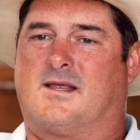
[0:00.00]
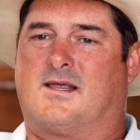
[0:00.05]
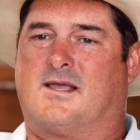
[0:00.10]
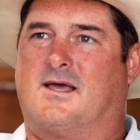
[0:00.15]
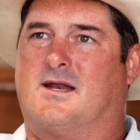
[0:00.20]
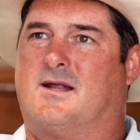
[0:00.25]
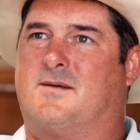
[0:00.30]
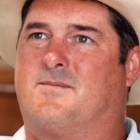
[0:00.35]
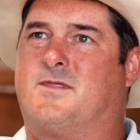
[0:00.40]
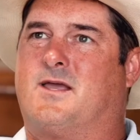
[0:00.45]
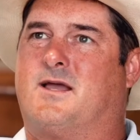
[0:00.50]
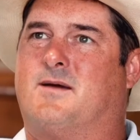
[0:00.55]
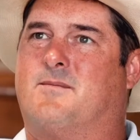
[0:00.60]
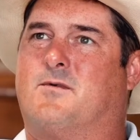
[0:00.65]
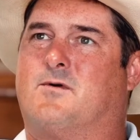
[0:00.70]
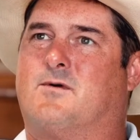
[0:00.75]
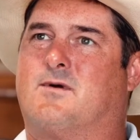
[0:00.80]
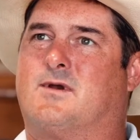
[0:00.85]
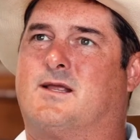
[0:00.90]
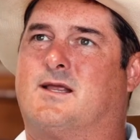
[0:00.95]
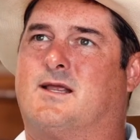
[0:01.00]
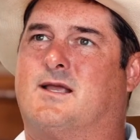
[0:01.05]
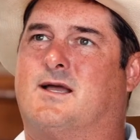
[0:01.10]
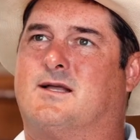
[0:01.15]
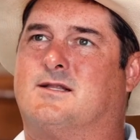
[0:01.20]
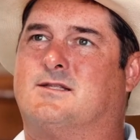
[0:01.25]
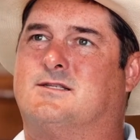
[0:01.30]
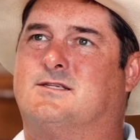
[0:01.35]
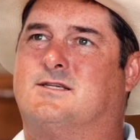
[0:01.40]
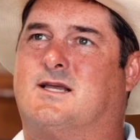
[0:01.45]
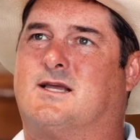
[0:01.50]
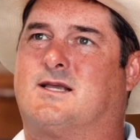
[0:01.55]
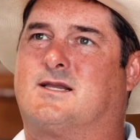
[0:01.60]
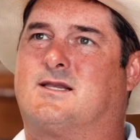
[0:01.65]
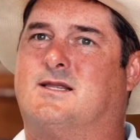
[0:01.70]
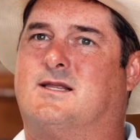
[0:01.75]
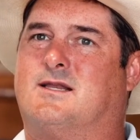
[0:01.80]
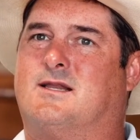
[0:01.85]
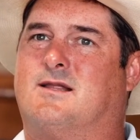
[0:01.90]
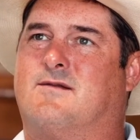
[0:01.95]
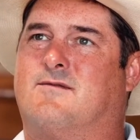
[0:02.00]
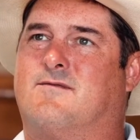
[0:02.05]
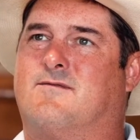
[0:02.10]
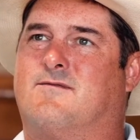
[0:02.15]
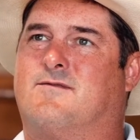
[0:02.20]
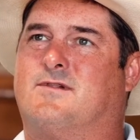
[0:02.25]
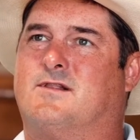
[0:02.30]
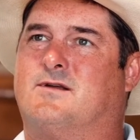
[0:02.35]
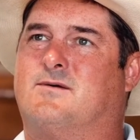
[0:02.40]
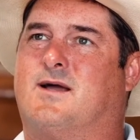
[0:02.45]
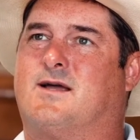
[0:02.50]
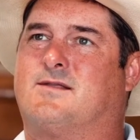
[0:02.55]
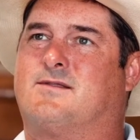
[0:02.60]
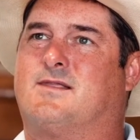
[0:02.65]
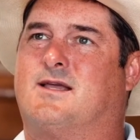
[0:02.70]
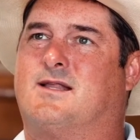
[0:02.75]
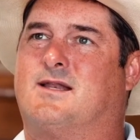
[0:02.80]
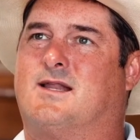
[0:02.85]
got up that morning, got injected, and flew out that